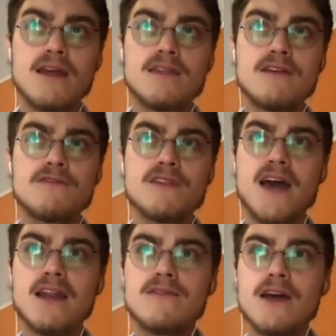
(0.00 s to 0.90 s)
I think for
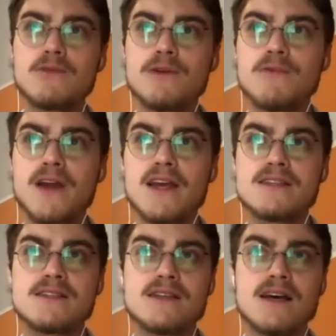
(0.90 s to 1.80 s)
that event, we raised,